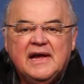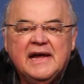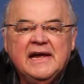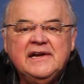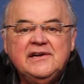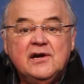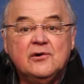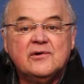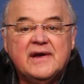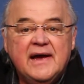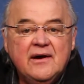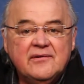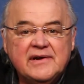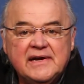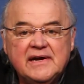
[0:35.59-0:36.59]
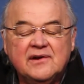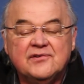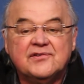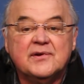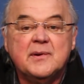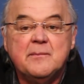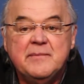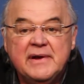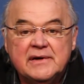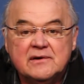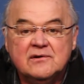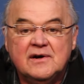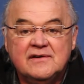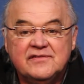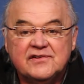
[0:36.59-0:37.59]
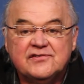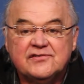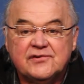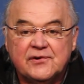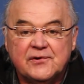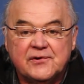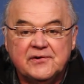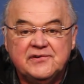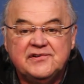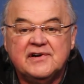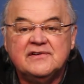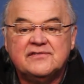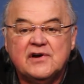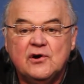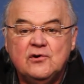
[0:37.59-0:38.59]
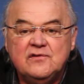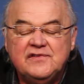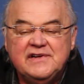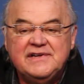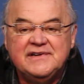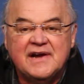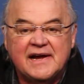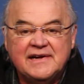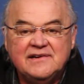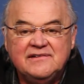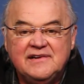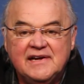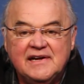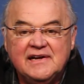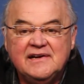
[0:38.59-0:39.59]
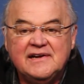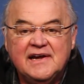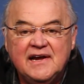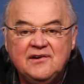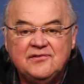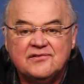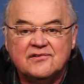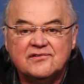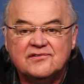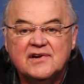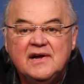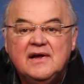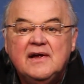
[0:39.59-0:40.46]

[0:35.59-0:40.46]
Inyo County is in the middle of a surge of COVID-19 cases.